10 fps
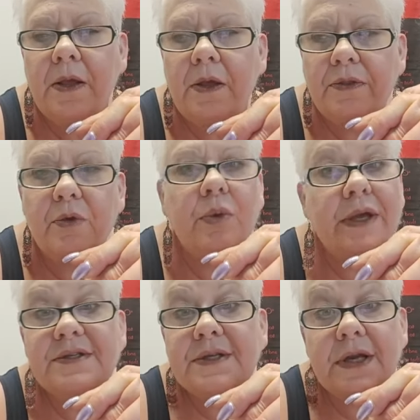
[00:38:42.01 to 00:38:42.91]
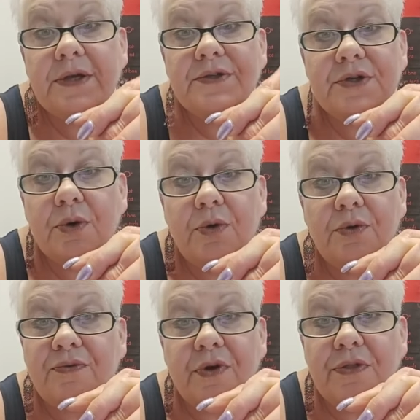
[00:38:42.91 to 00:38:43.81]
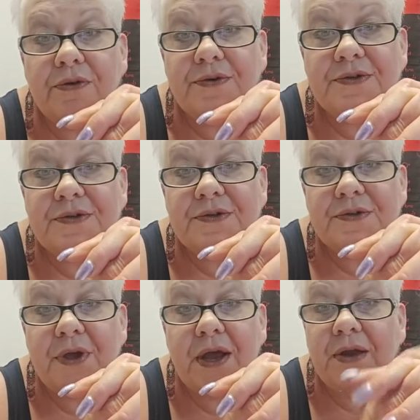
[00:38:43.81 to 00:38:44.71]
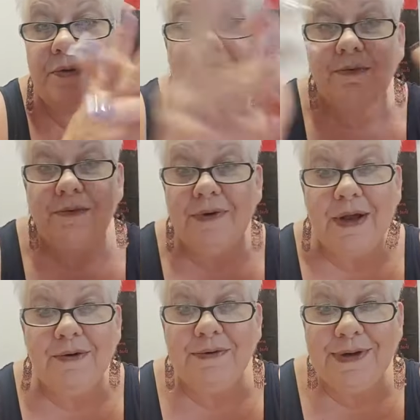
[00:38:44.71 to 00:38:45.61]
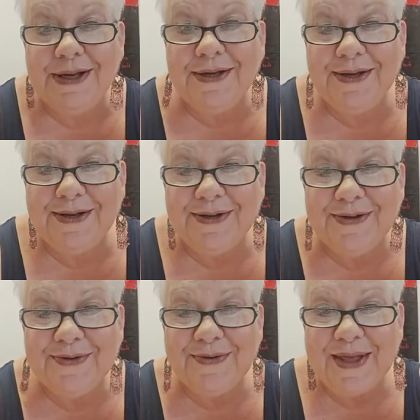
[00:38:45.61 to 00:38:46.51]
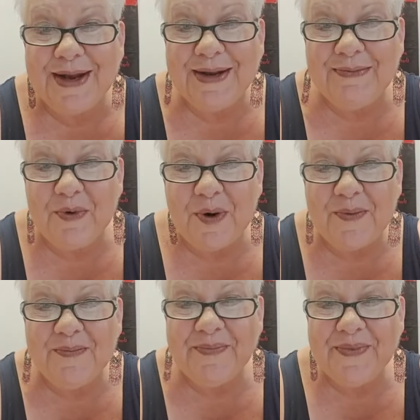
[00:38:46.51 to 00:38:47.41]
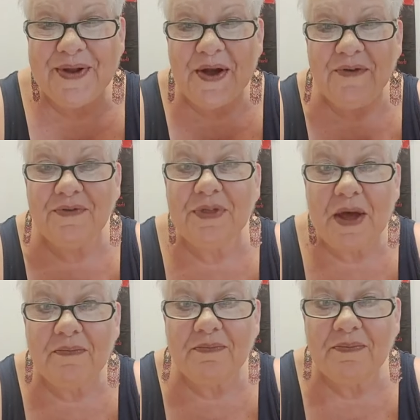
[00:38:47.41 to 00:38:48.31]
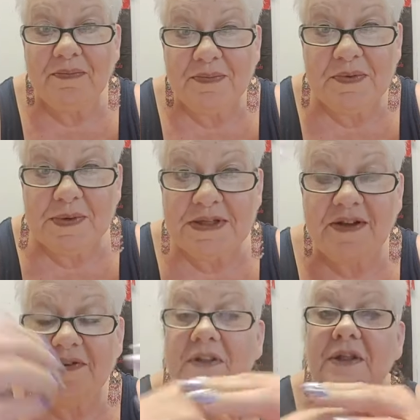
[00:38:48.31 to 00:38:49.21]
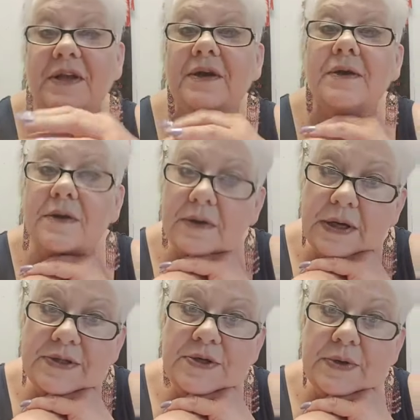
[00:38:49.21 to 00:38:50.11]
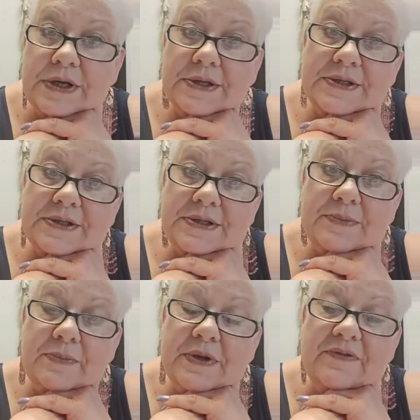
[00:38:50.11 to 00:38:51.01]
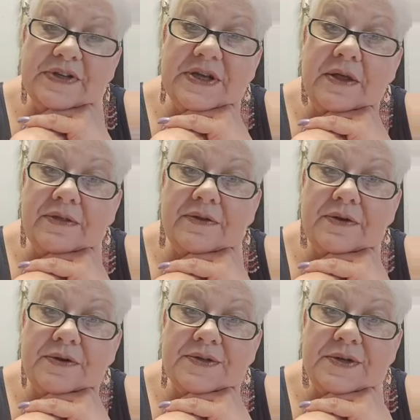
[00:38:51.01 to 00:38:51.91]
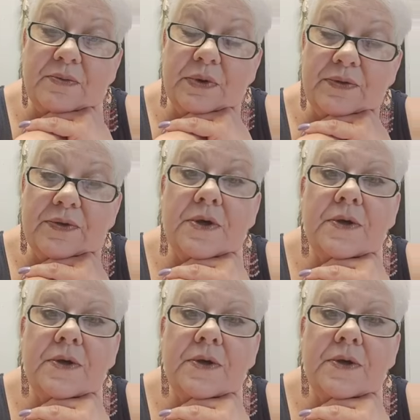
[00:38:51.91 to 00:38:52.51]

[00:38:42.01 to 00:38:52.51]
the wings that I used to hold for others, I don't need to do that anymore. For them specifically. And so it's a bit of a death to sit with